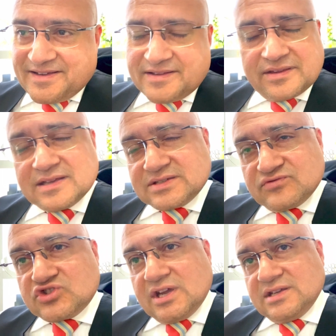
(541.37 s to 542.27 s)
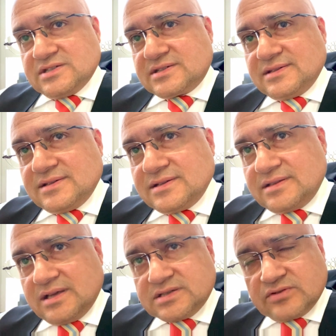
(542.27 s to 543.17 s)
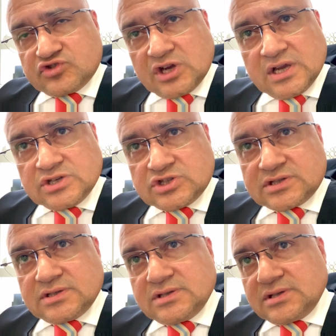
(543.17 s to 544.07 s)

Things have changed. Things have changed,